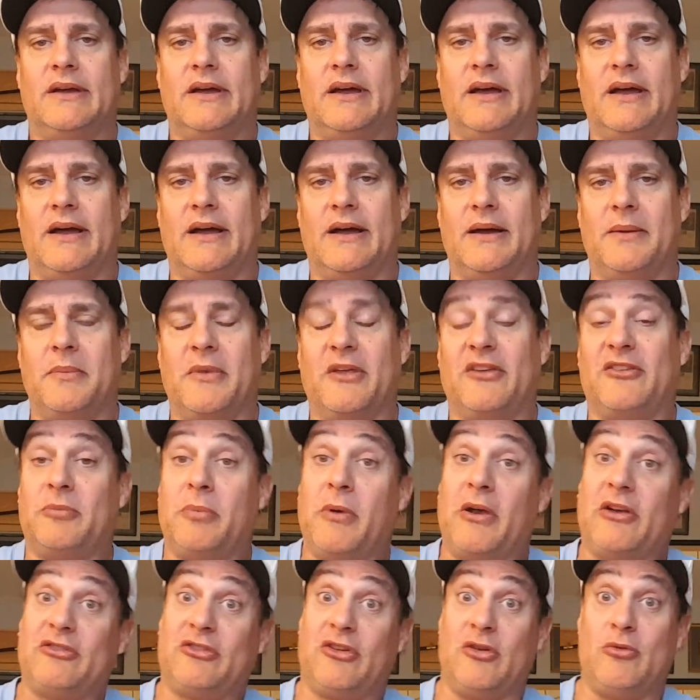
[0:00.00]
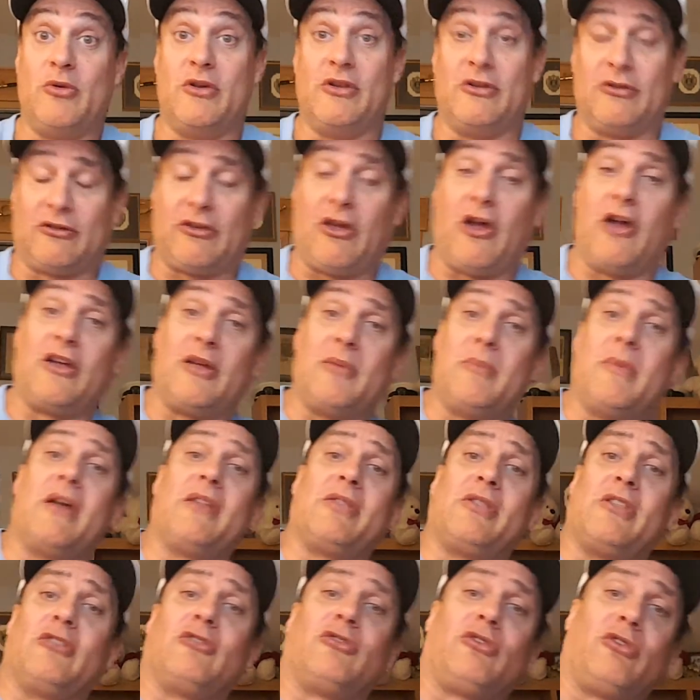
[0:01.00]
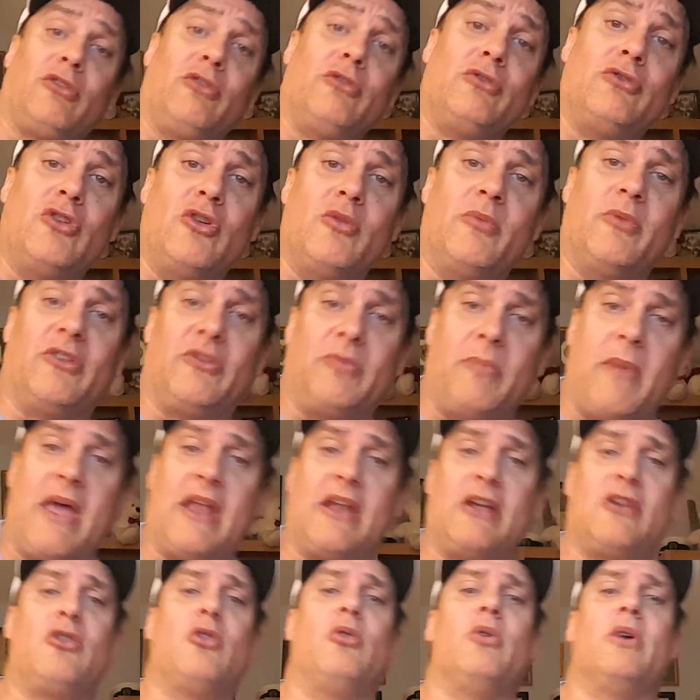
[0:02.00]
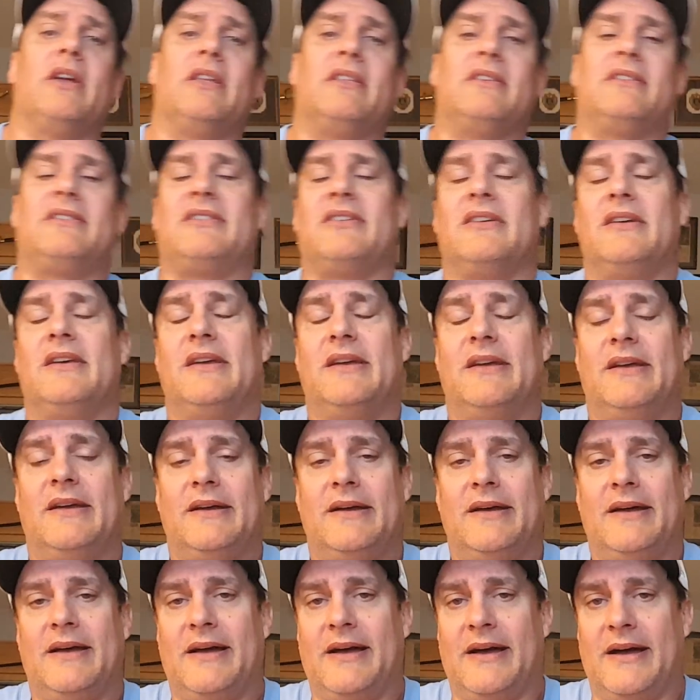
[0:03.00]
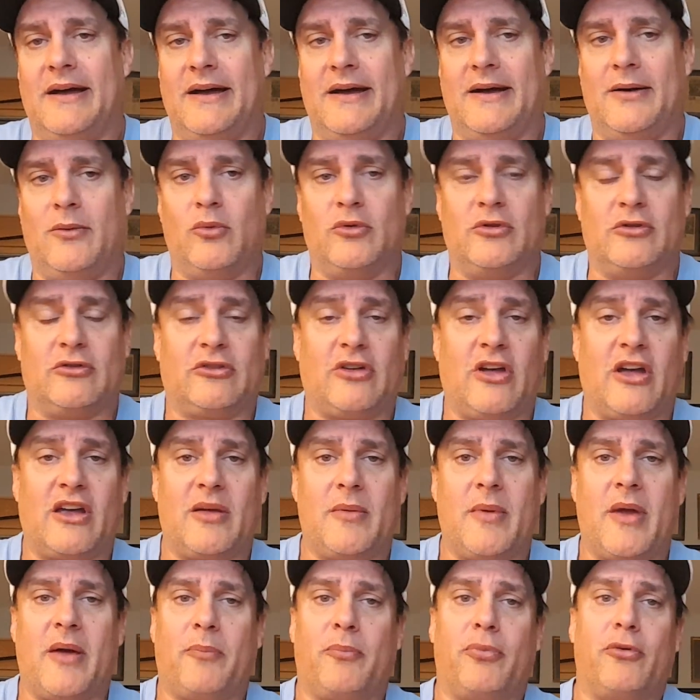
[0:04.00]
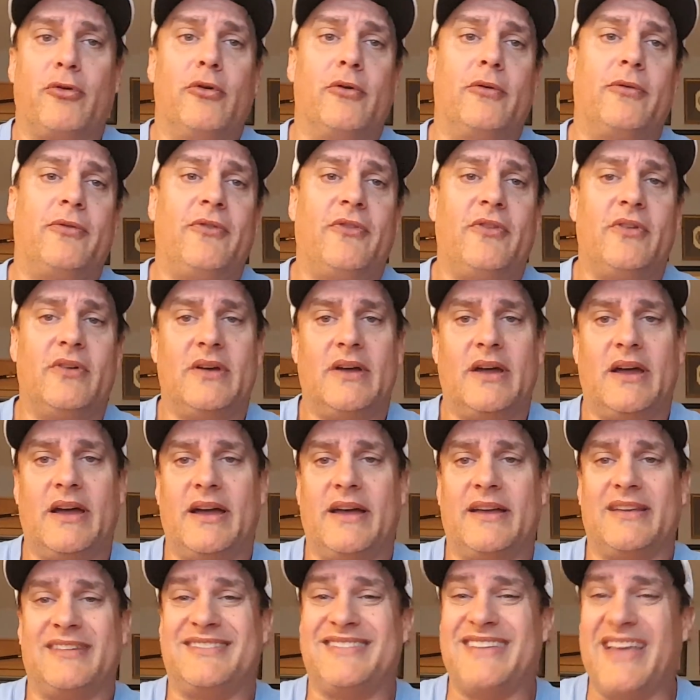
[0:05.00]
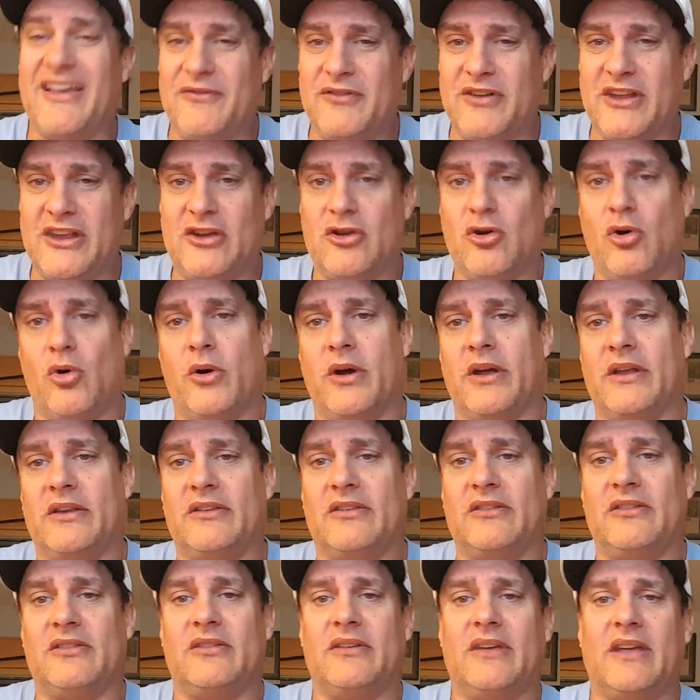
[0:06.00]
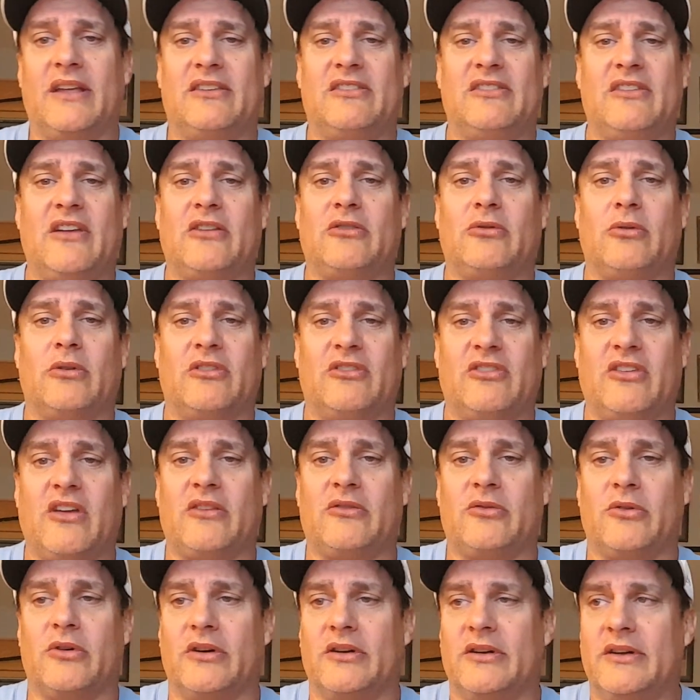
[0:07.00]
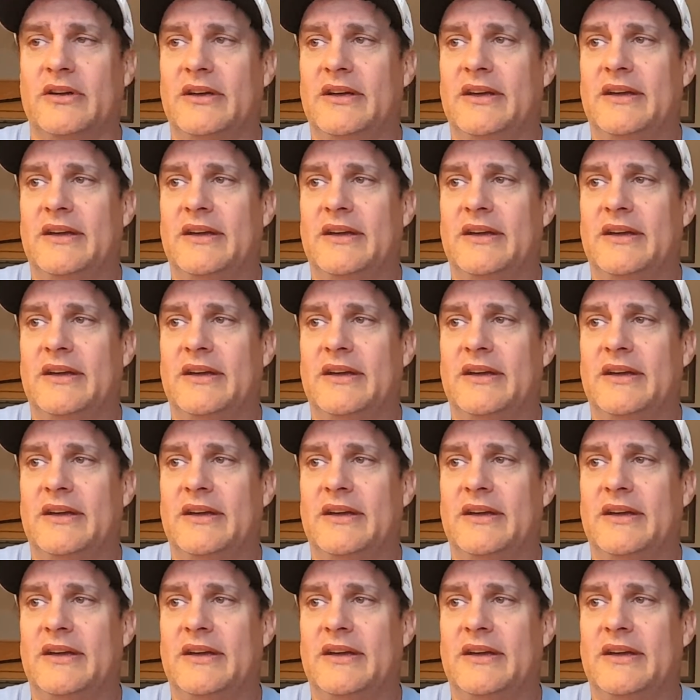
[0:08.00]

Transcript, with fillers: um, especially when you're talking about the true numismatic coins, uh, when you're talking about proof uh, 70 coins, etc., etc.